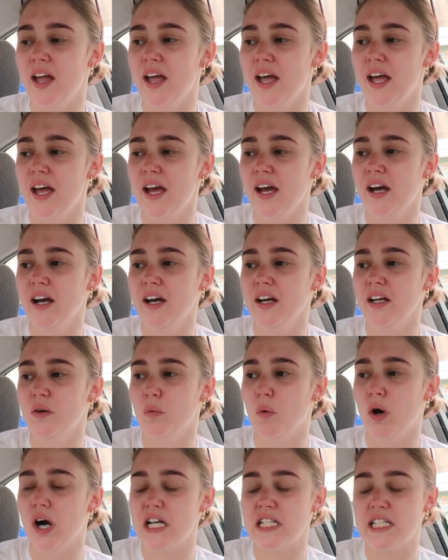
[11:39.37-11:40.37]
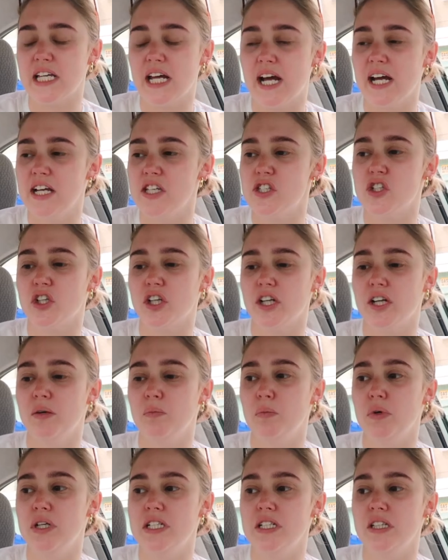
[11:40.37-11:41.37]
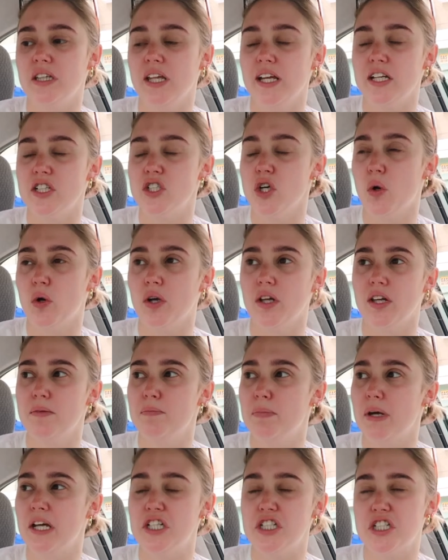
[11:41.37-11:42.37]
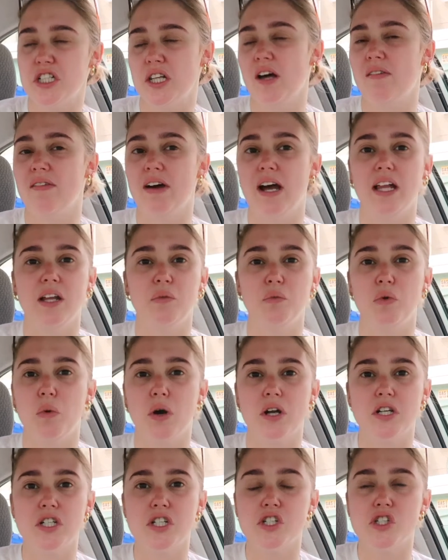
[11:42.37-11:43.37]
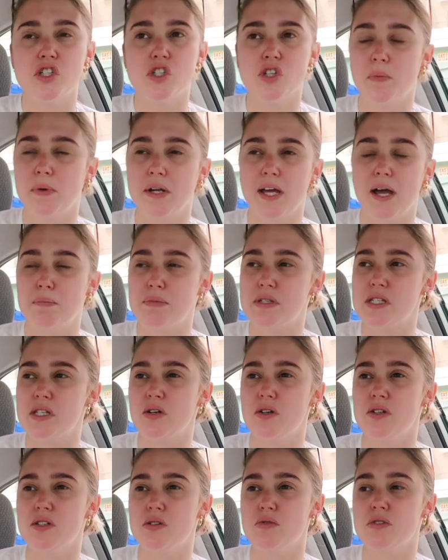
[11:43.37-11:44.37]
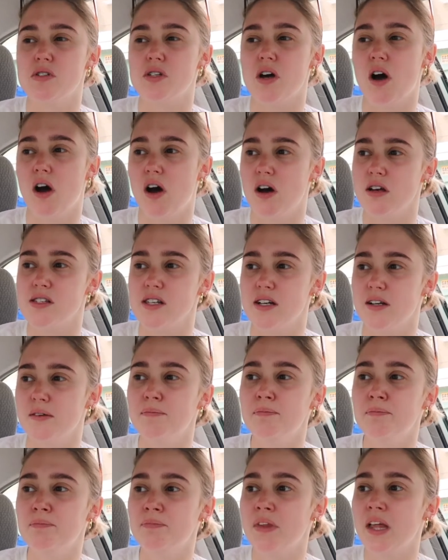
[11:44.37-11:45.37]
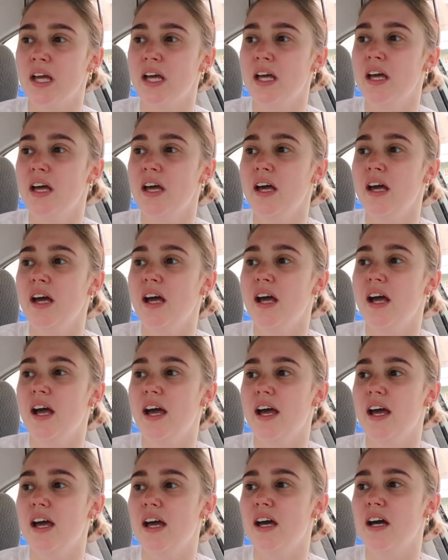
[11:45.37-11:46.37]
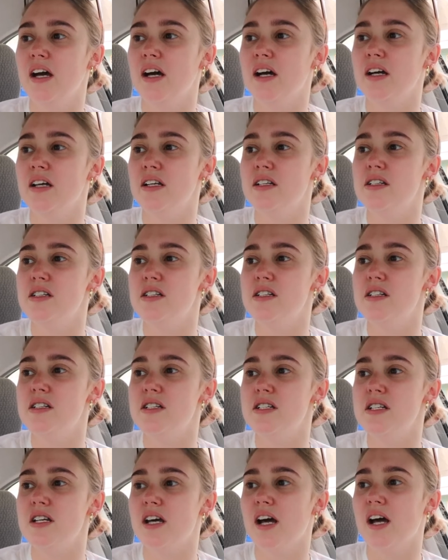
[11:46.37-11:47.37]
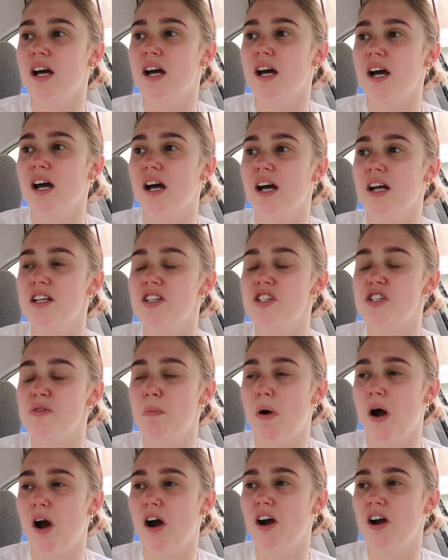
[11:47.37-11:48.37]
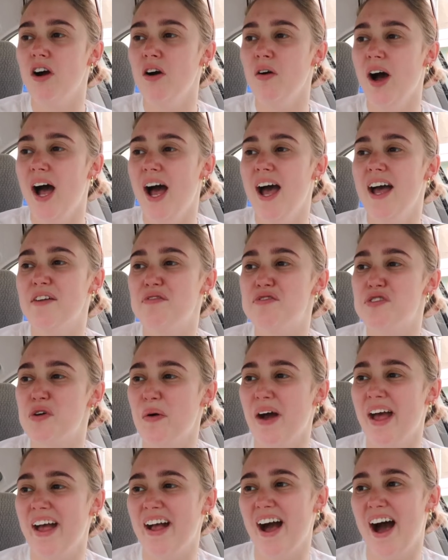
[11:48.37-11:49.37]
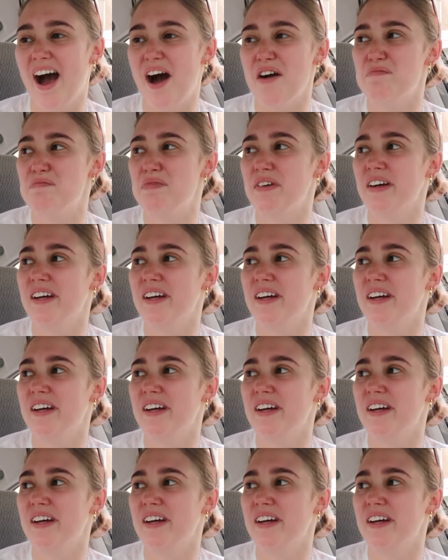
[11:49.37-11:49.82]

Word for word: and walked to get ice cream. We like totally binged Love Island. We watched so many episodes. It was awesome. And tomorrow I have to wake up